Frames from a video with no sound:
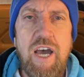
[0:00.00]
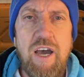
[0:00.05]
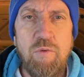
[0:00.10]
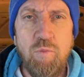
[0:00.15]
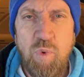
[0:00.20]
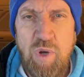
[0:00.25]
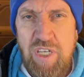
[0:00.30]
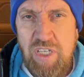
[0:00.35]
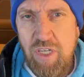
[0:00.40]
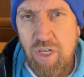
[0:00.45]

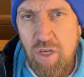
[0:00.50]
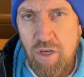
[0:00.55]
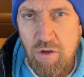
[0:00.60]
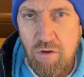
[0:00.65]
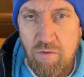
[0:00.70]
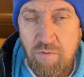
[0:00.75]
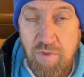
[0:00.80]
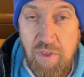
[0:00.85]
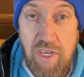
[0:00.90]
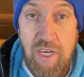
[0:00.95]
We
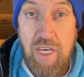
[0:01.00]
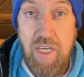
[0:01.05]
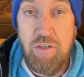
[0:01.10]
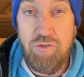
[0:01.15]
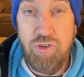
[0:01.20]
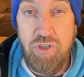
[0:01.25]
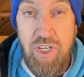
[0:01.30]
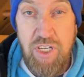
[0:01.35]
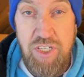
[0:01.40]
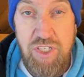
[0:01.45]
do the
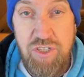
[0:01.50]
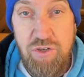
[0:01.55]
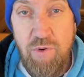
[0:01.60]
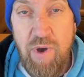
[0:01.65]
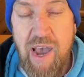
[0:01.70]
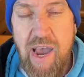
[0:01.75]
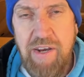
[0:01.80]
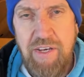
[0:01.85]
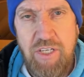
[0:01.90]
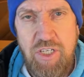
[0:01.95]
traditional
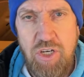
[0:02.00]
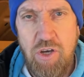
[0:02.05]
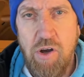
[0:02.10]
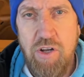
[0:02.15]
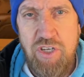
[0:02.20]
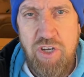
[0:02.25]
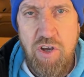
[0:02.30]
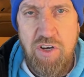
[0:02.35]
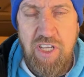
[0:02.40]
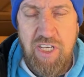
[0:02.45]

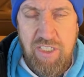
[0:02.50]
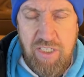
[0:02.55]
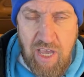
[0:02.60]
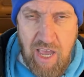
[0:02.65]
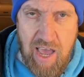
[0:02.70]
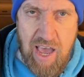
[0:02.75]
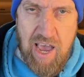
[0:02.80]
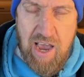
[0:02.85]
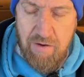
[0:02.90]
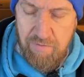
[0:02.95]
Andycharger hoodies that
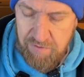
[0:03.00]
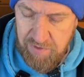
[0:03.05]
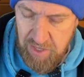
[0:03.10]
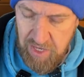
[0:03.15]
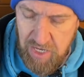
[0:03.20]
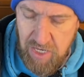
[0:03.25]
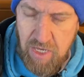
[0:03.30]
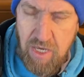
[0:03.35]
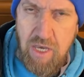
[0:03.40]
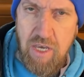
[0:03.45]
have
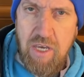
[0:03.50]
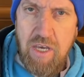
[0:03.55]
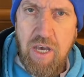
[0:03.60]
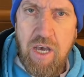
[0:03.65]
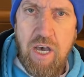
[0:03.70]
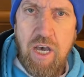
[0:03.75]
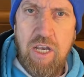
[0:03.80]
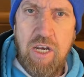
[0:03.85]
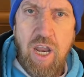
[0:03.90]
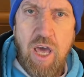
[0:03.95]
the
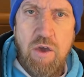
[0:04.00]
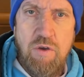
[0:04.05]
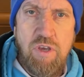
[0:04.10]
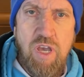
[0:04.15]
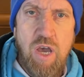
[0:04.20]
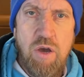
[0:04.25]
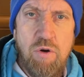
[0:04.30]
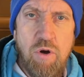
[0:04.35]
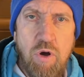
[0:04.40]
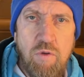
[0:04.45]

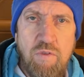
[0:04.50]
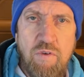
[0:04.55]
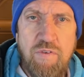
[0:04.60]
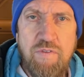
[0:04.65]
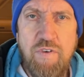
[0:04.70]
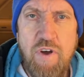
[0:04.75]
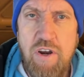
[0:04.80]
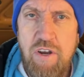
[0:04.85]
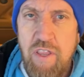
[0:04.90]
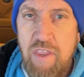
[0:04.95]
logo on the
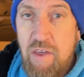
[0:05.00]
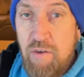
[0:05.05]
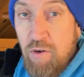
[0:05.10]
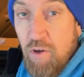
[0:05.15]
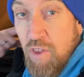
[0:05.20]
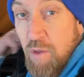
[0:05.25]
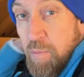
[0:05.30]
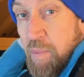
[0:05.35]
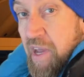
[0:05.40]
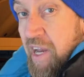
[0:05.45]
front, and they've
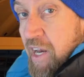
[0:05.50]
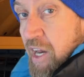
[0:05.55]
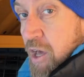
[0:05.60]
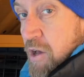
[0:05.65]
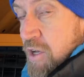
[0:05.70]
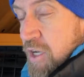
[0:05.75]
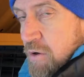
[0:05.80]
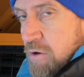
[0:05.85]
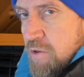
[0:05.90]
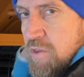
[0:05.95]
got the big
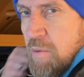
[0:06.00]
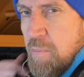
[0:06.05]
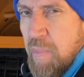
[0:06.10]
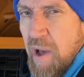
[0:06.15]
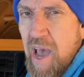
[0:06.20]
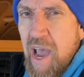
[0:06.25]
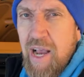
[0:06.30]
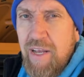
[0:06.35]
logo on the back.